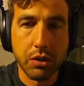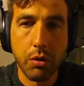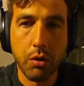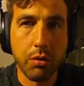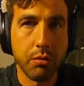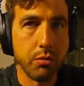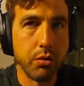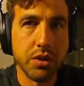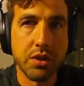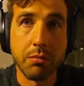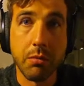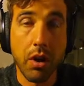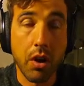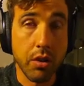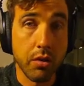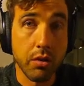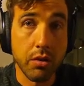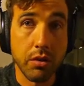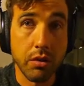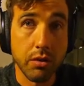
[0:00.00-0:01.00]
through some
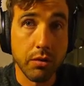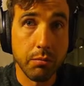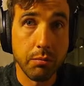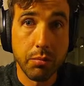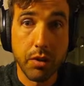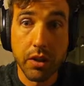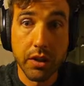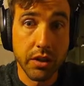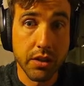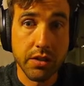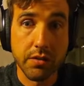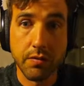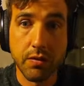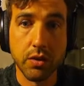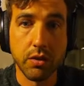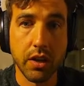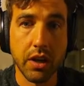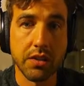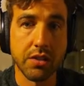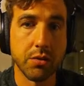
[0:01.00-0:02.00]
other plugins for you
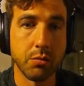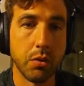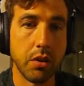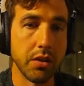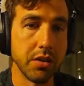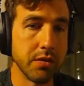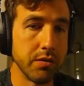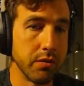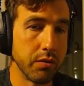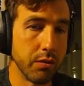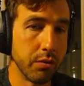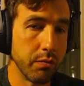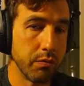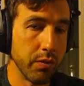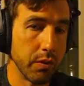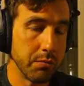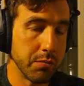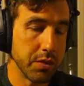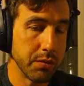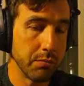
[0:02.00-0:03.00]
guys as well,
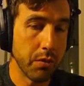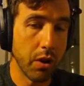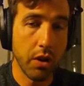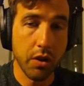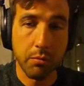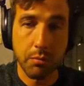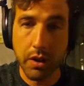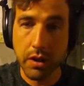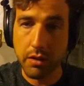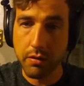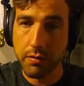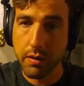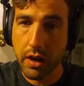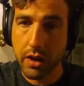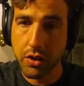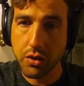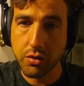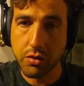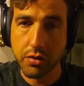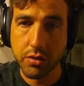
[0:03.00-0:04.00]
from some other
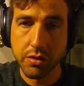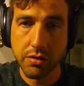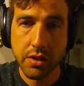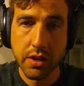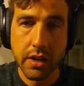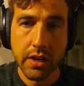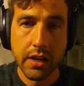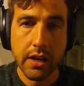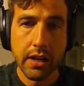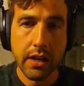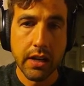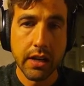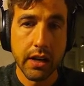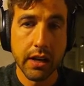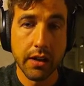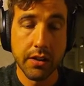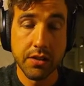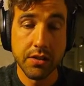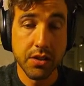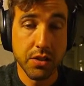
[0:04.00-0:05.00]
manufacturers.
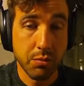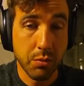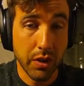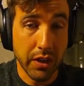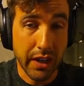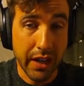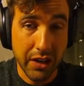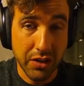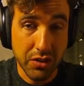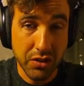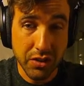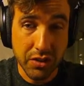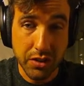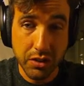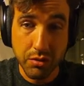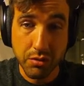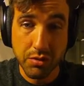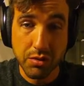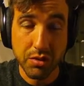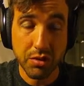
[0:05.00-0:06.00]
This is one I actually use